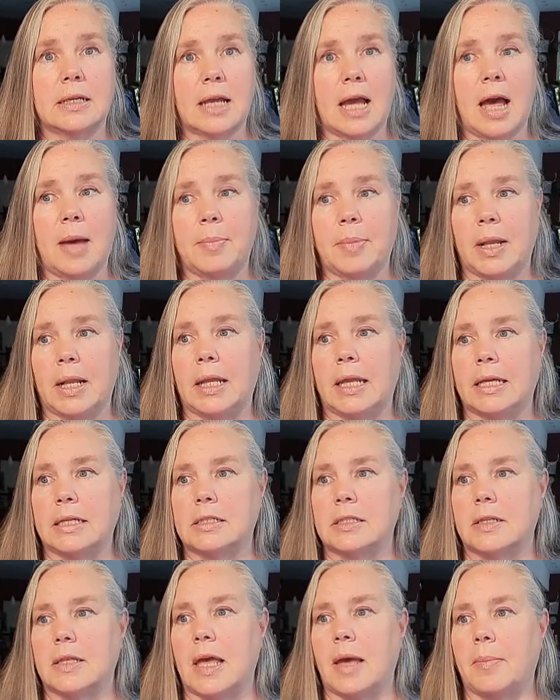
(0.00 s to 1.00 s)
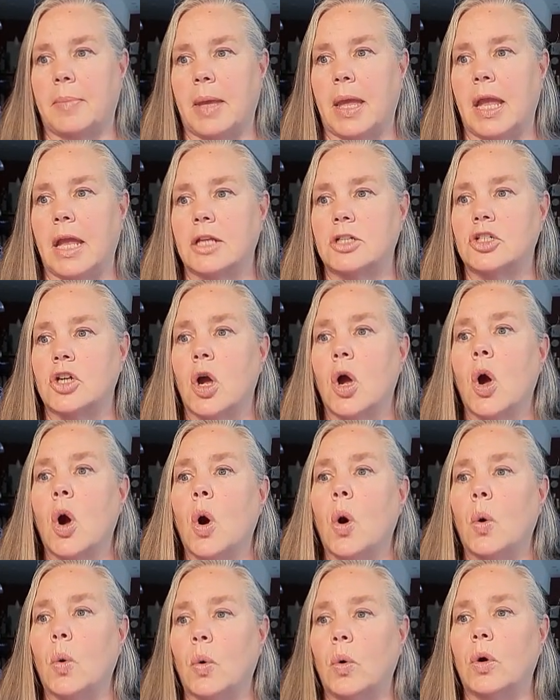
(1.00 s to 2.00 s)
copy link to that page.
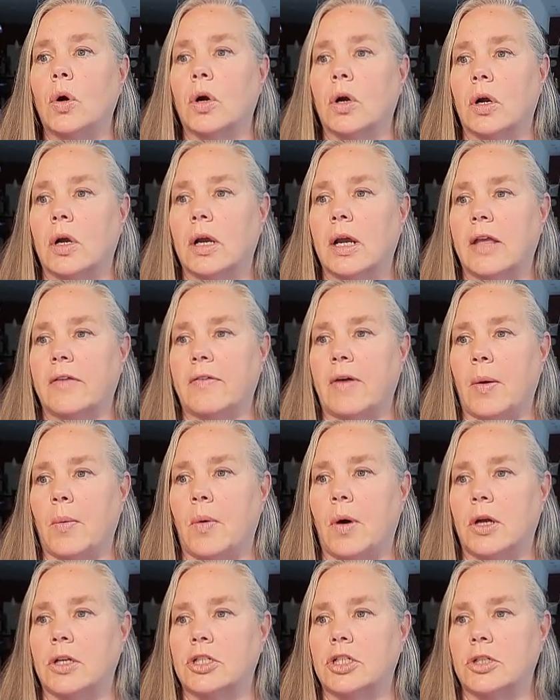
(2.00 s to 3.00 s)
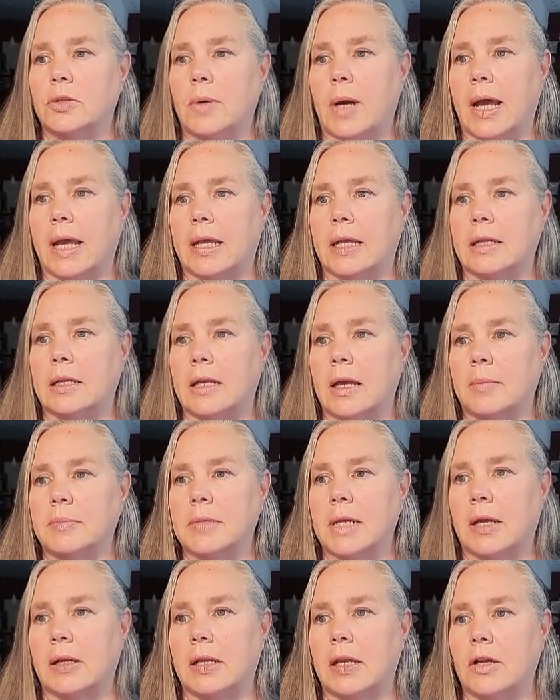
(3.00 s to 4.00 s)
Or if I want to, I can come
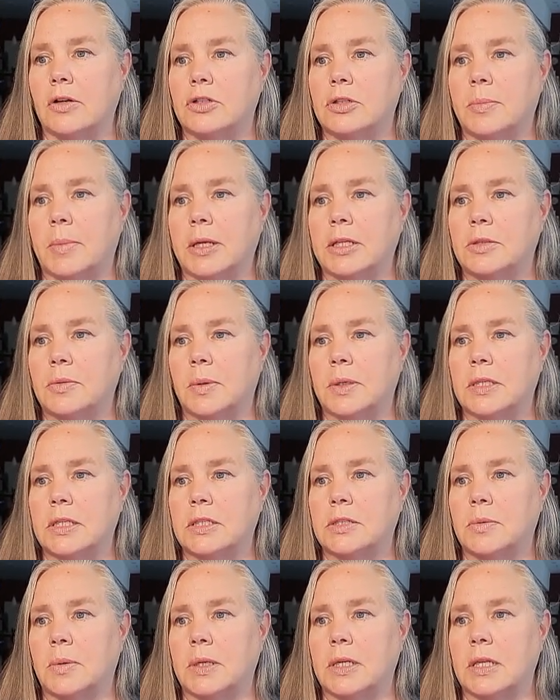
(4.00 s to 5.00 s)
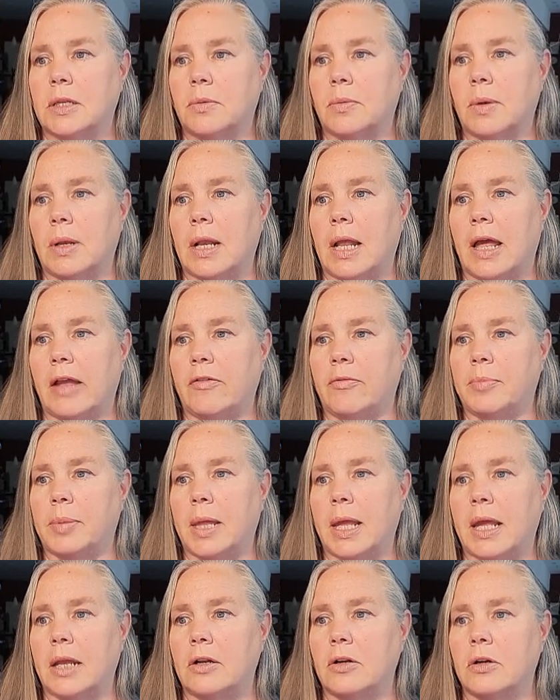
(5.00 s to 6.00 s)
down here to my 2023 life
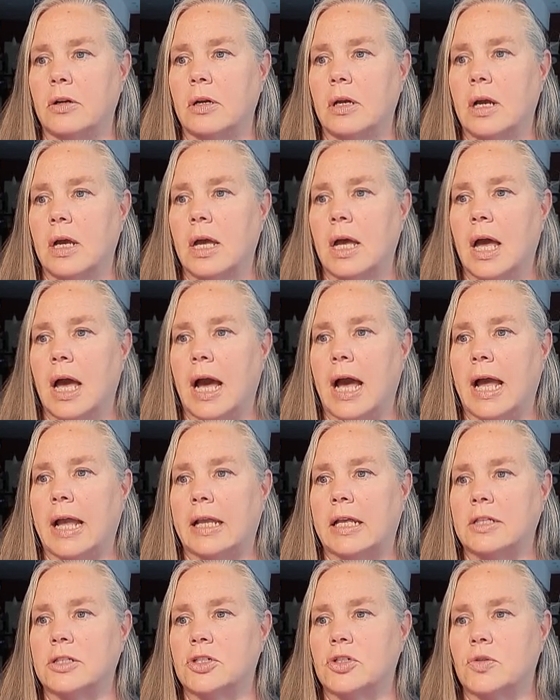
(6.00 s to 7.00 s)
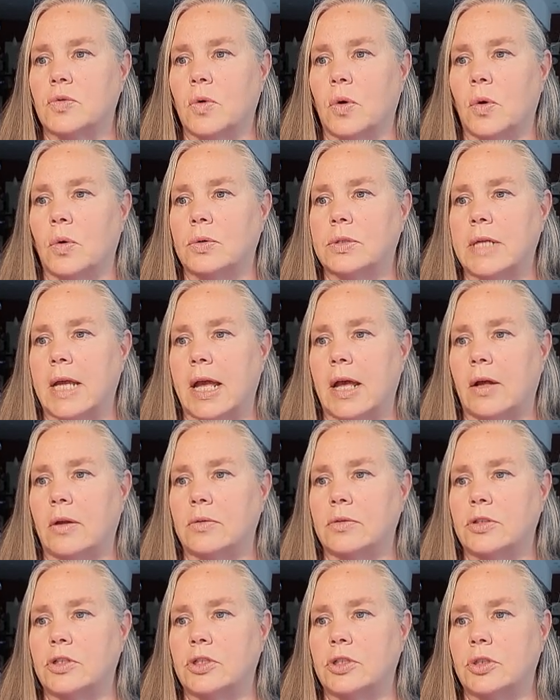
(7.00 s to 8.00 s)
planner. I can scroll
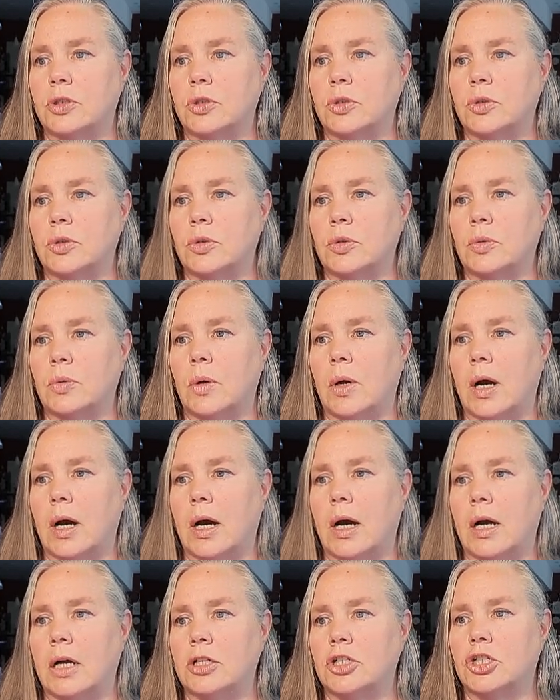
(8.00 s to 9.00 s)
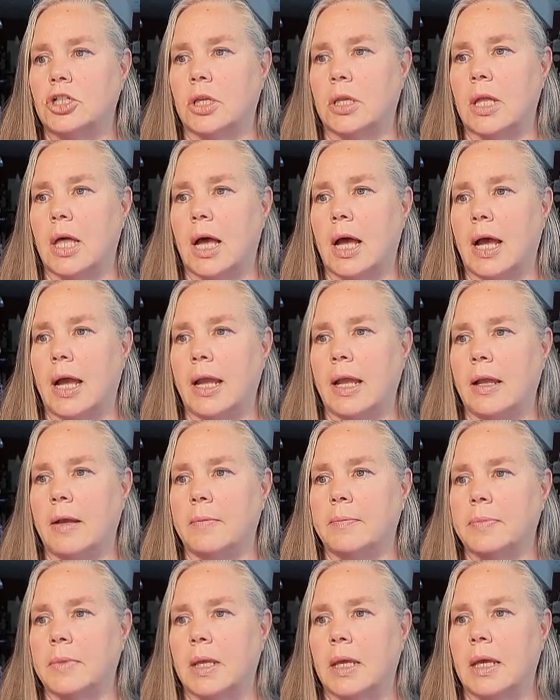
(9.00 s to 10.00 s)
down to July,
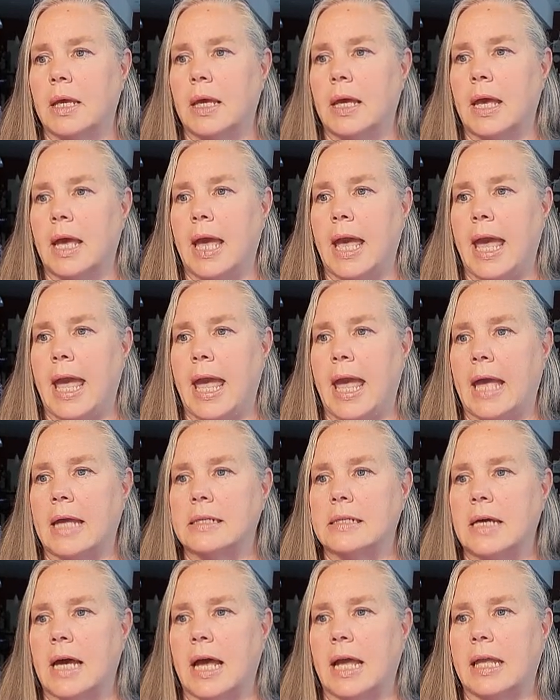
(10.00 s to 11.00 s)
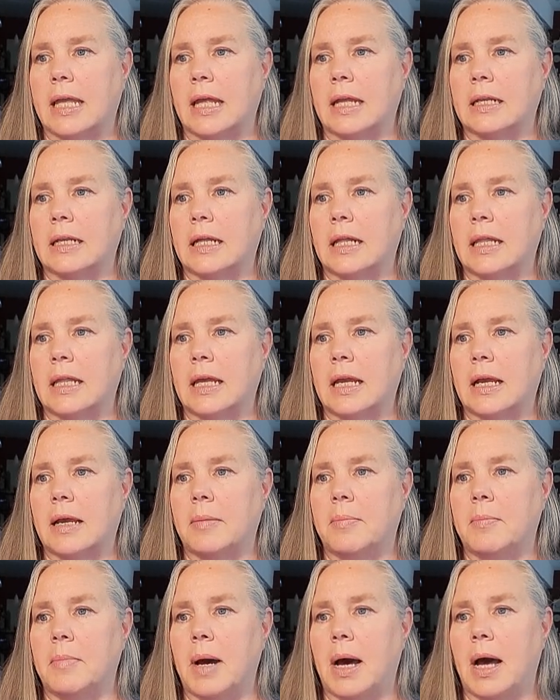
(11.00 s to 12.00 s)
and I can click
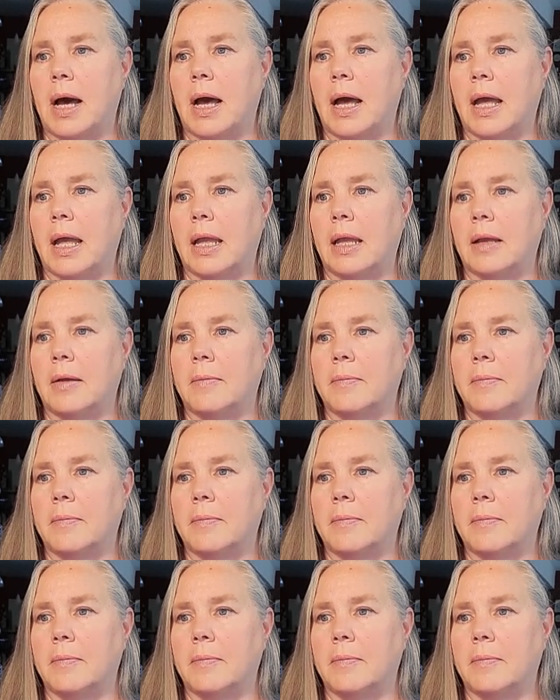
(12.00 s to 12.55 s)
my